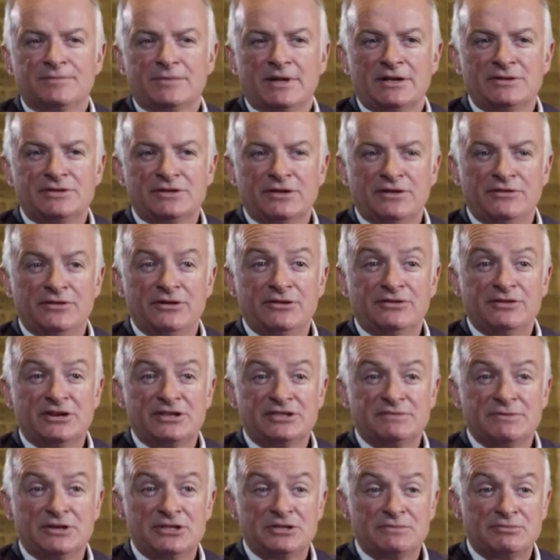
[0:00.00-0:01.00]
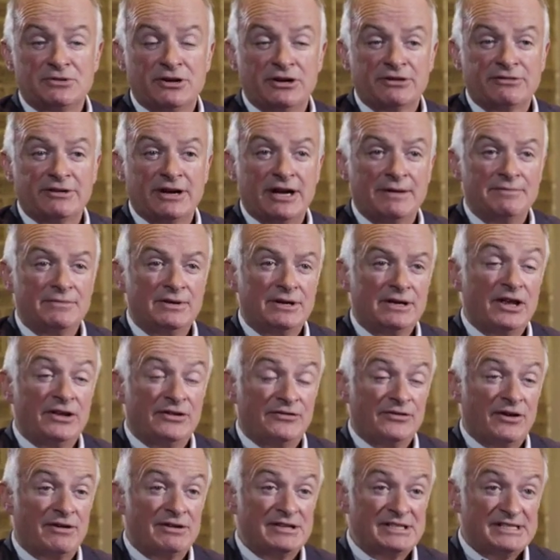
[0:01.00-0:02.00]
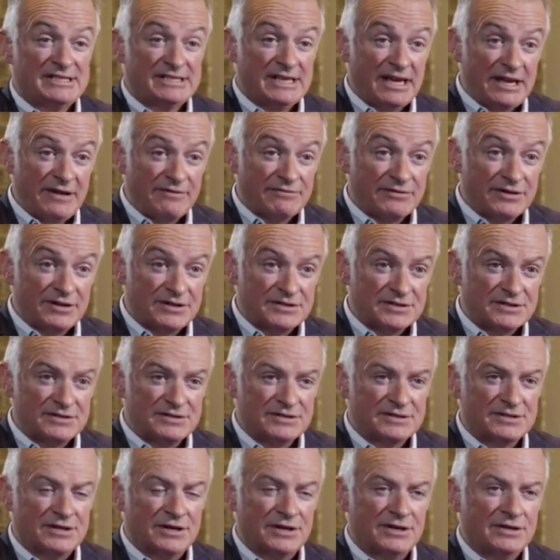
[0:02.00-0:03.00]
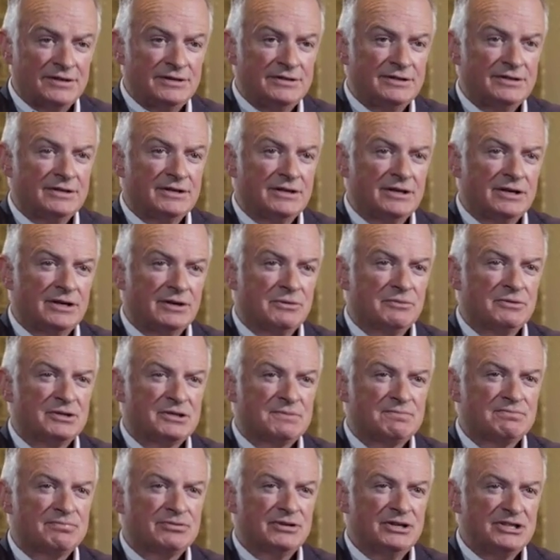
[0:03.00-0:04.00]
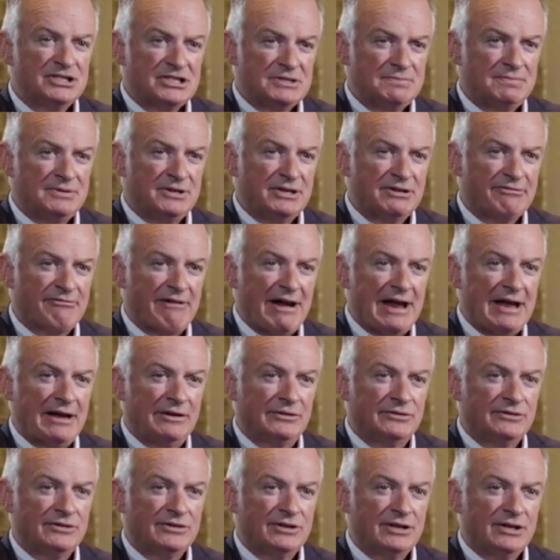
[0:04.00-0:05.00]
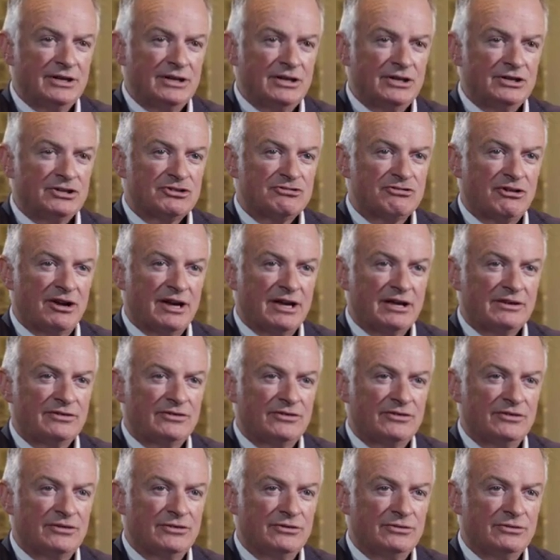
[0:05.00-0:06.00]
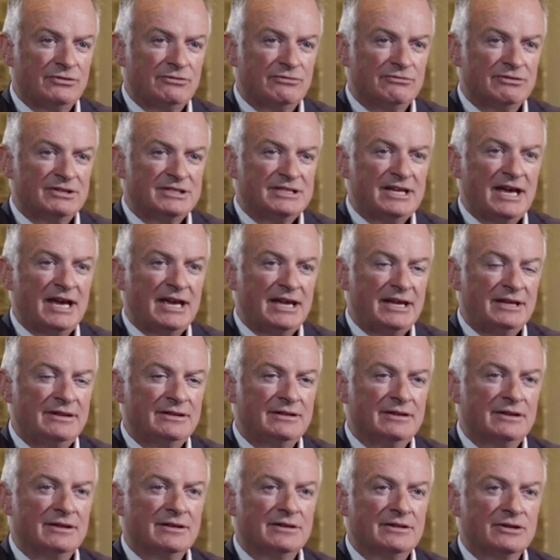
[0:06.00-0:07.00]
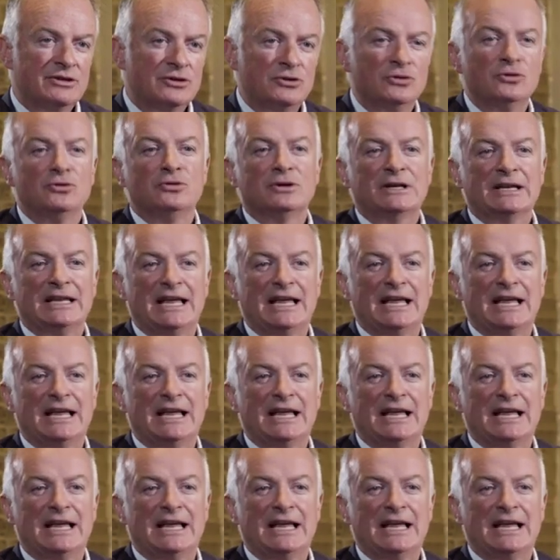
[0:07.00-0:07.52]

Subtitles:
And so the Food Transformation Programme, as far as savoury is concerned, was principally around trying to retain the core